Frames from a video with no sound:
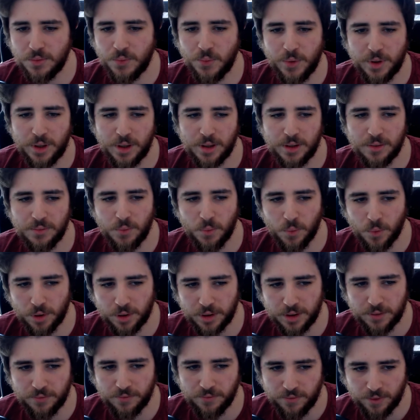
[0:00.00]
with
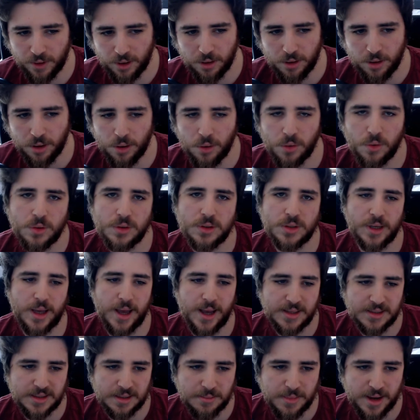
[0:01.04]
working phone calls,
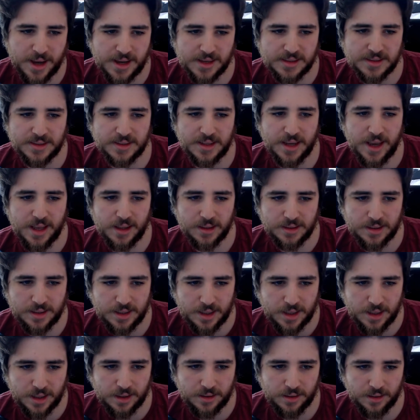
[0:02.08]
SMS,
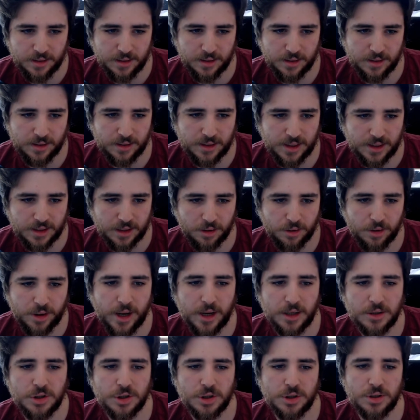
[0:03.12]
LTE data
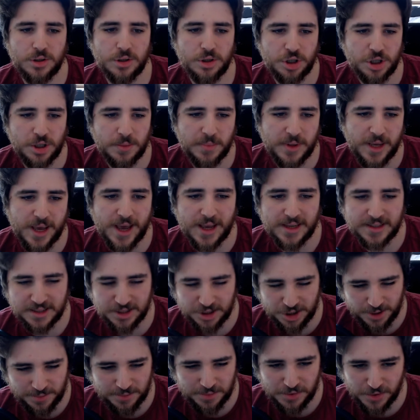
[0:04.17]
connection, GPS,
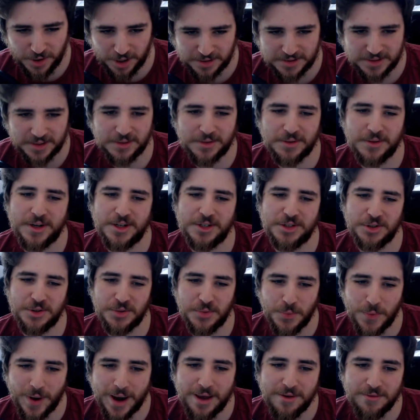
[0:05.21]
GPU acceleration,
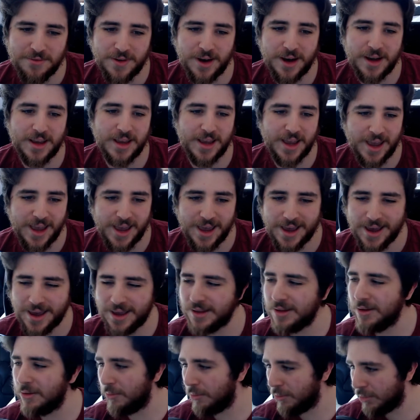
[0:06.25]
Wi-Fi,
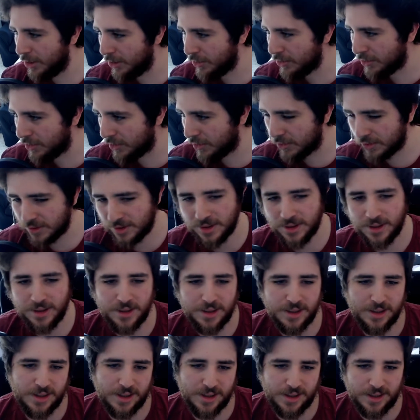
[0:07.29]
and Bluetooth,
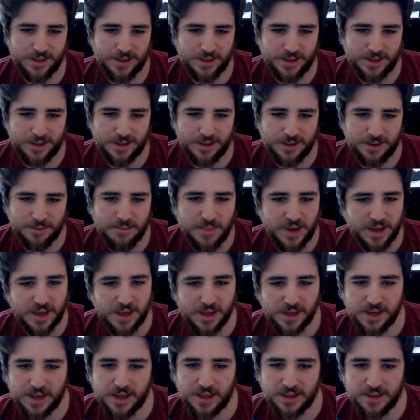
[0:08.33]

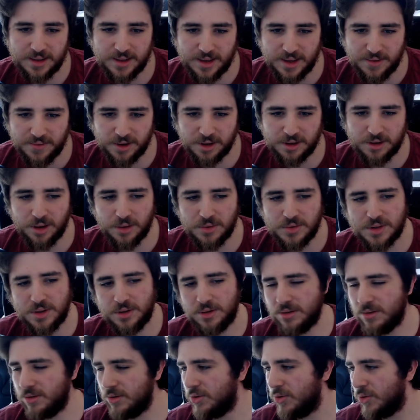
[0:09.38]
making it even
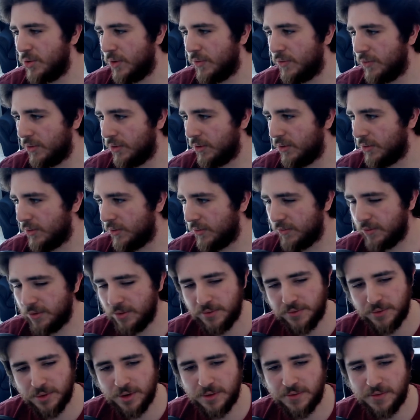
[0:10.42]
closer to a
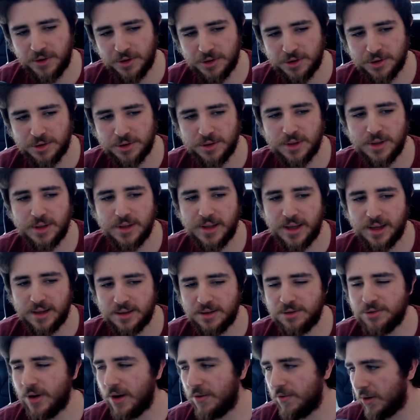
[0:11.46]
fully featured daily
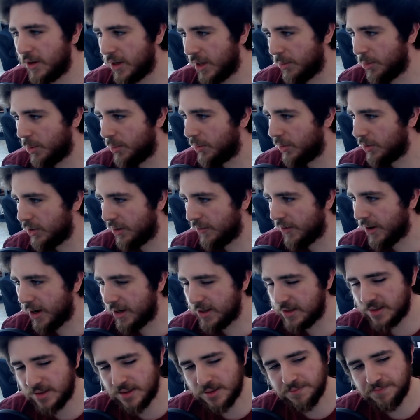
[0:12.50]
driver capable
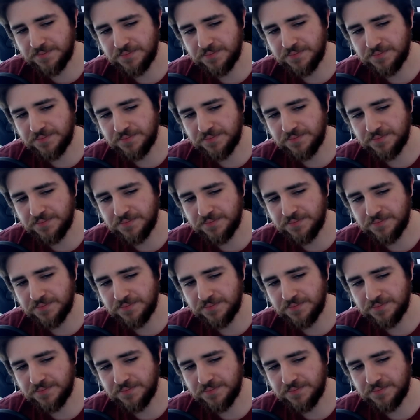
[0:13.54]
device.